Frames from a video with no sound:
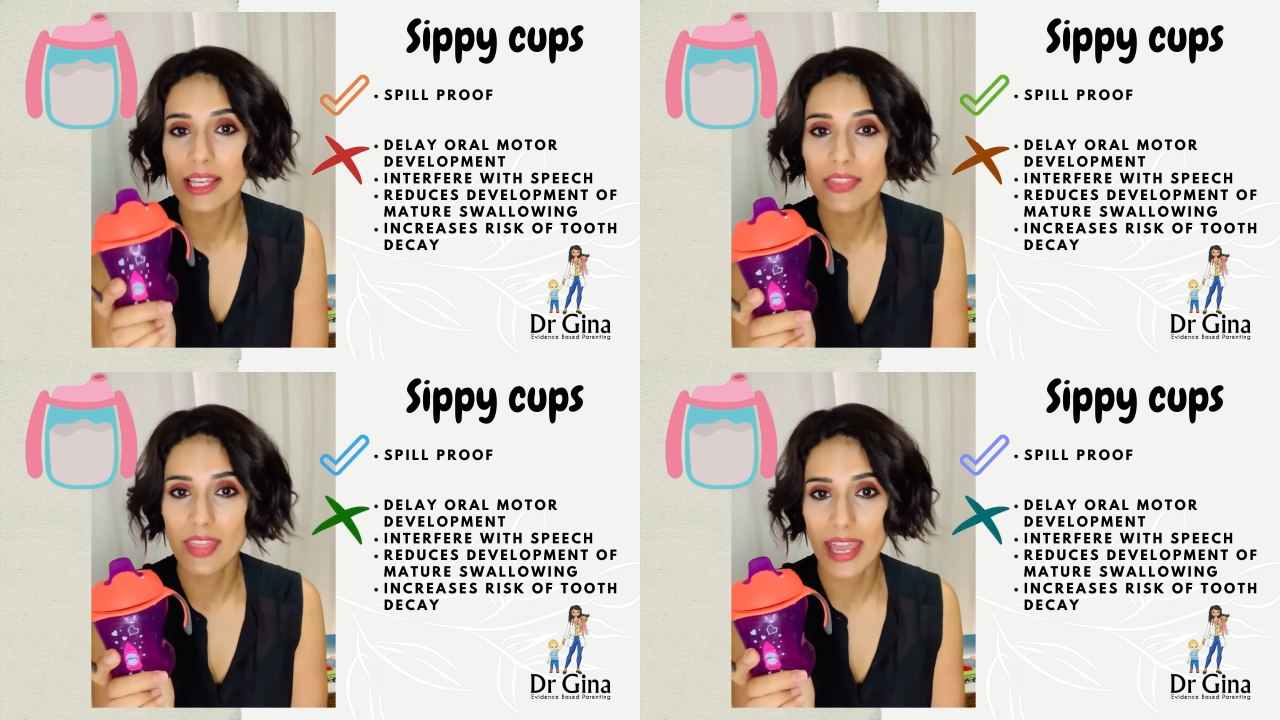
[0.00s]

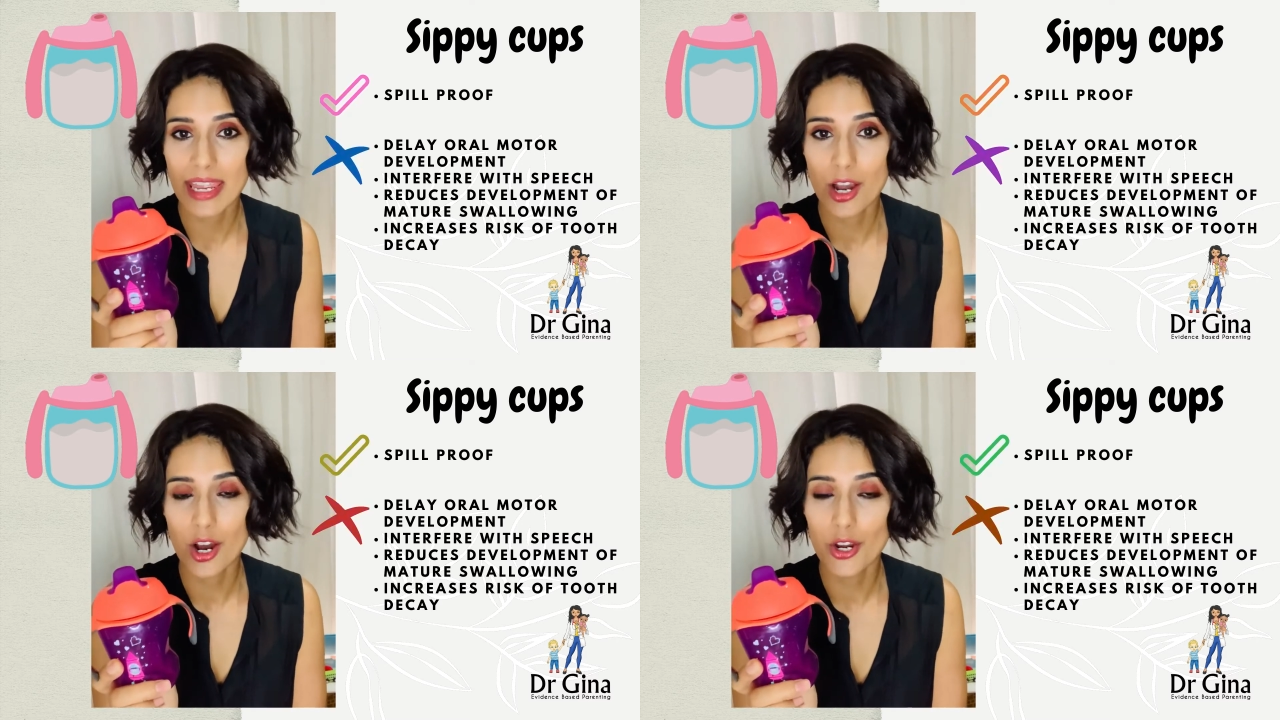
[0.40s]

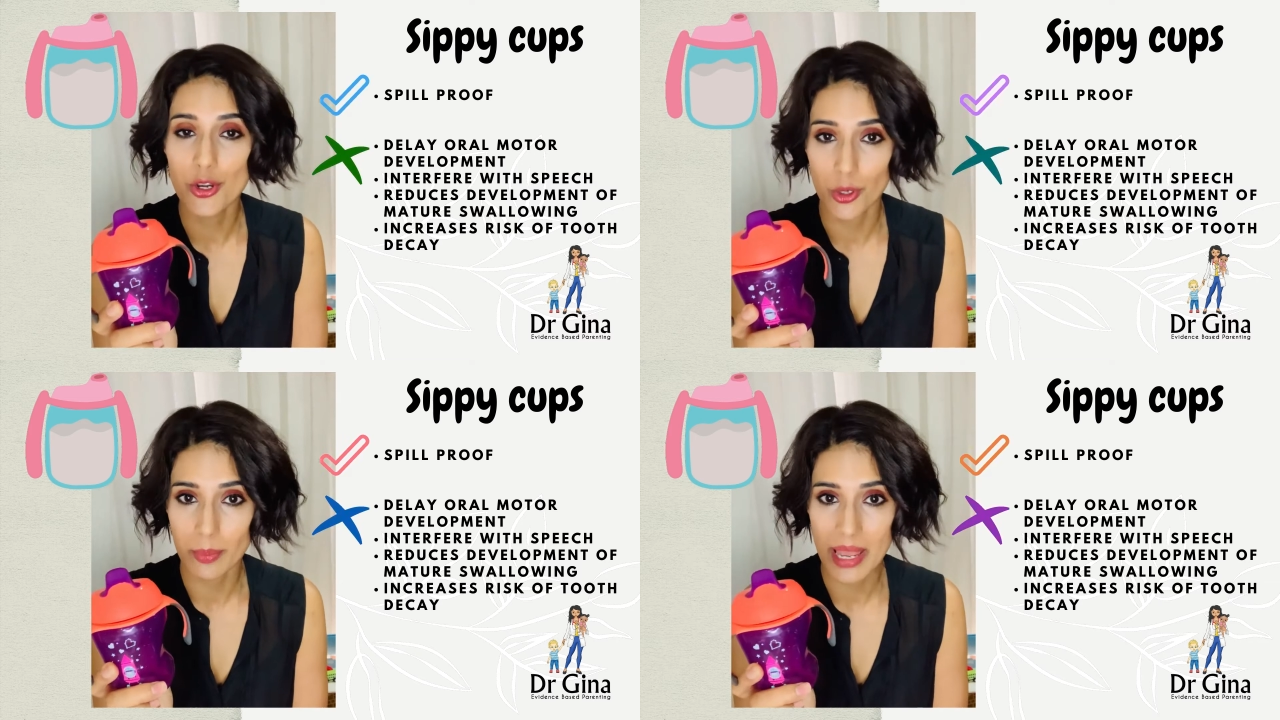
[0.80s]
they are
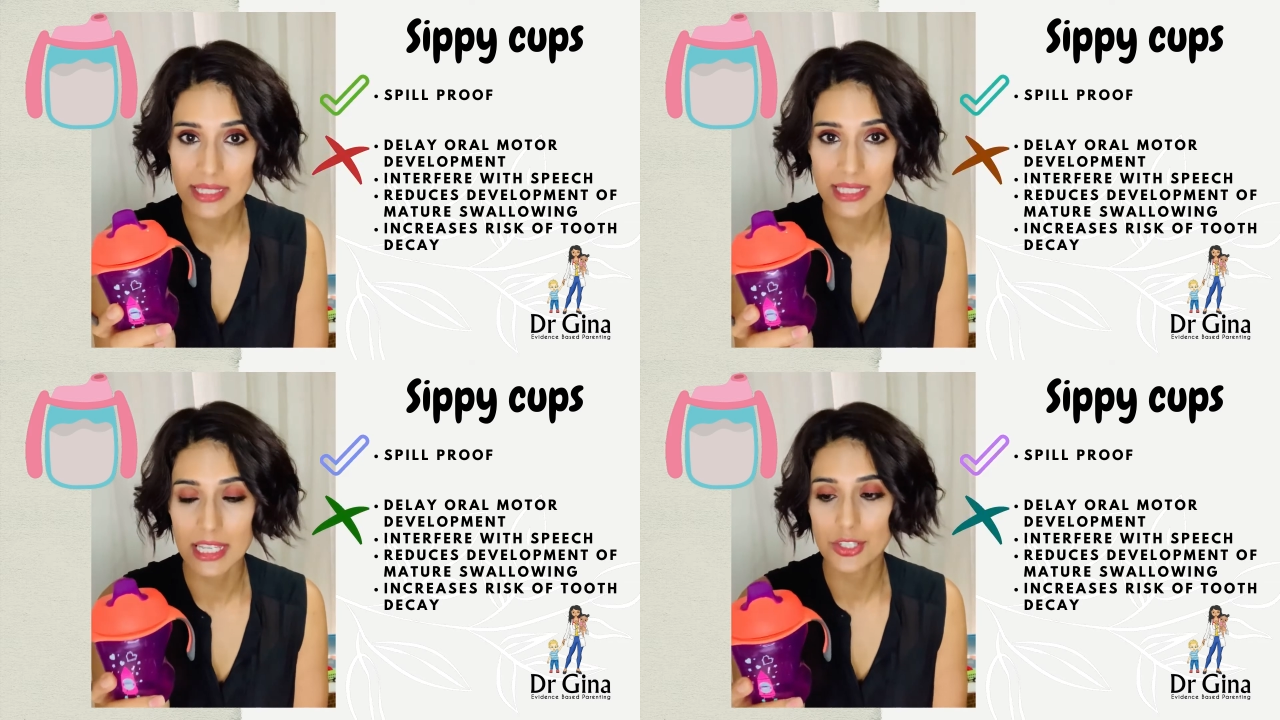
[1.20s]

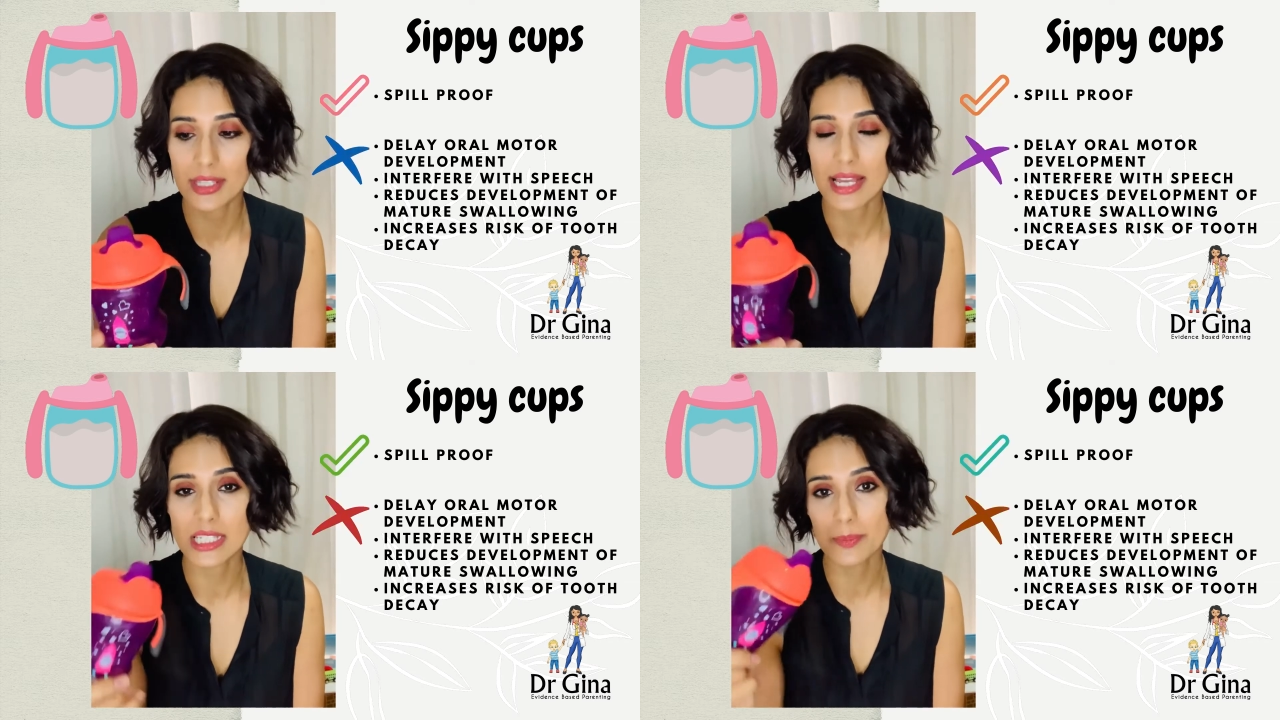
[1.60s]
non-messy, so
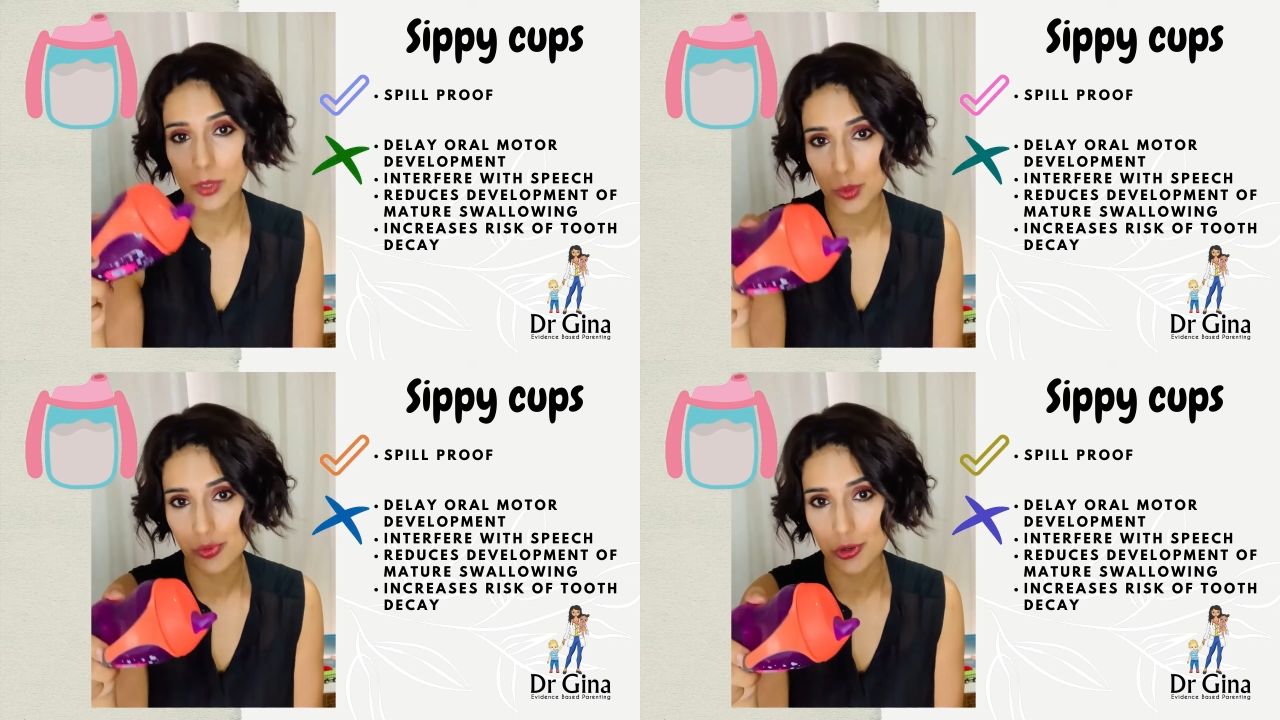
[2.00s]
they're
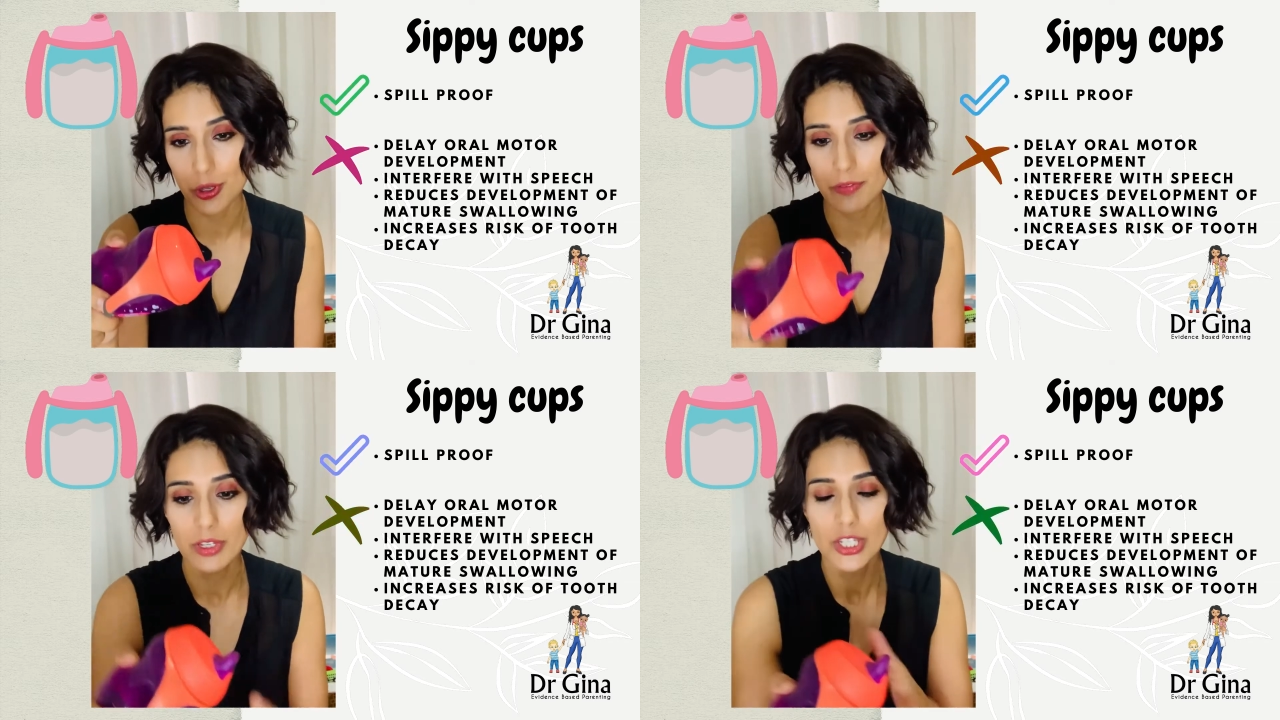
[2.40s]
spill
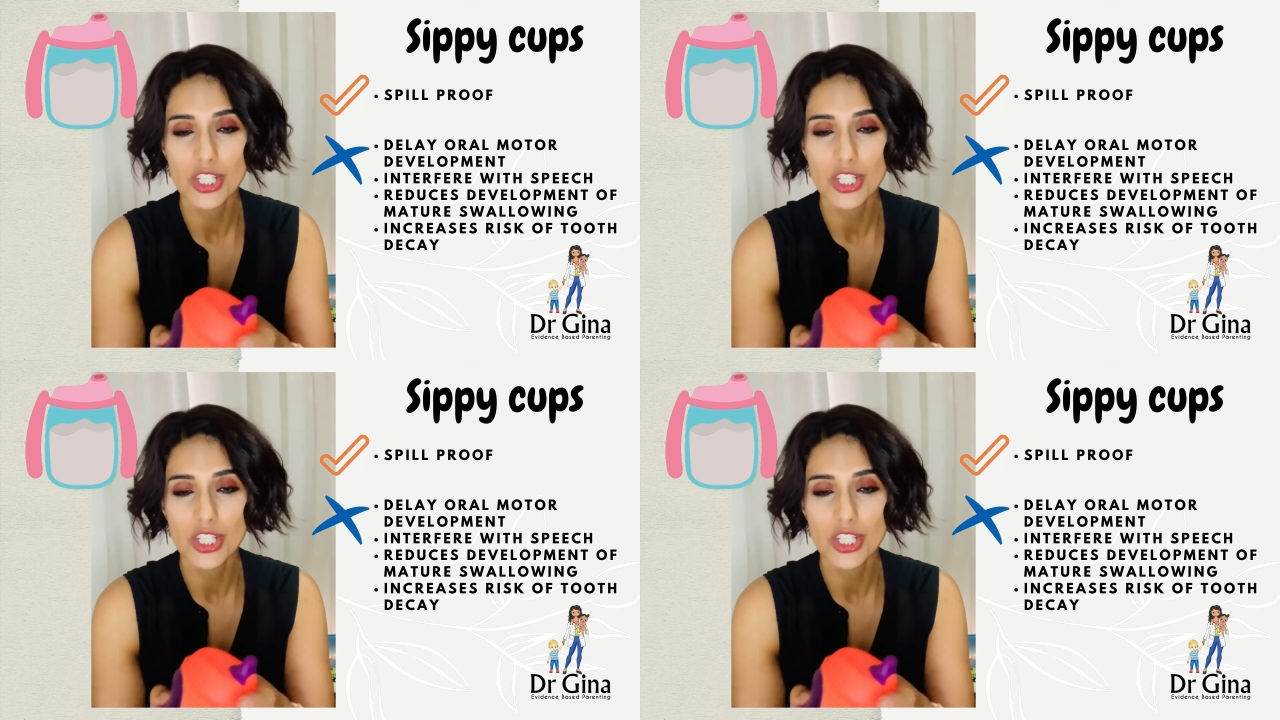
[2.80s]
proof,